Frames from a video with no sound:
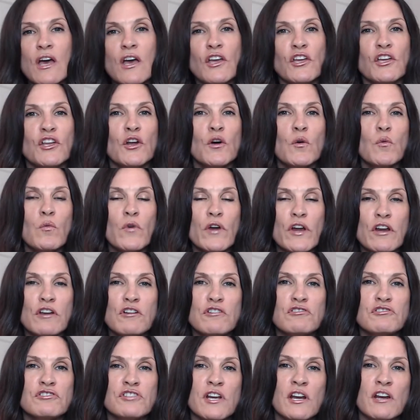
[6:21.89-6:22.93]
you know, where
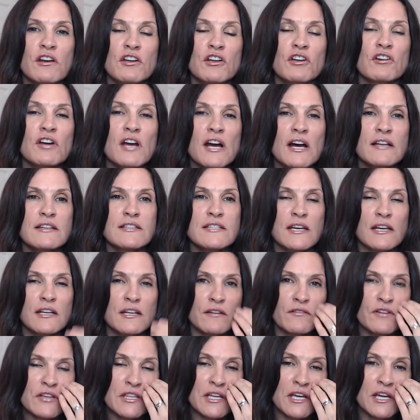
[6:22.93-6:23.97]
you're sharing your content and
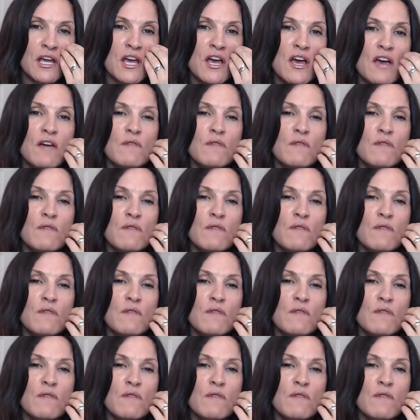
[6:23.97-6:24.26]
everything.